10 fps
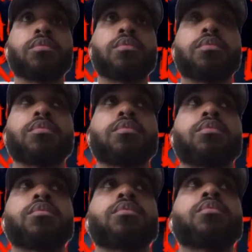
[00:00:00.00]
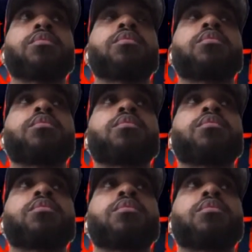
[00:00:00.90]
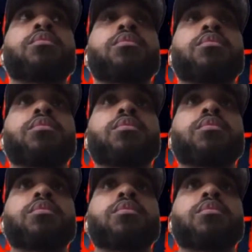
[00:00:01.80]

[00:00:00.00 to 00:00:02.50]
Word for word: you know, some to that degree, or necessarily doesn't have to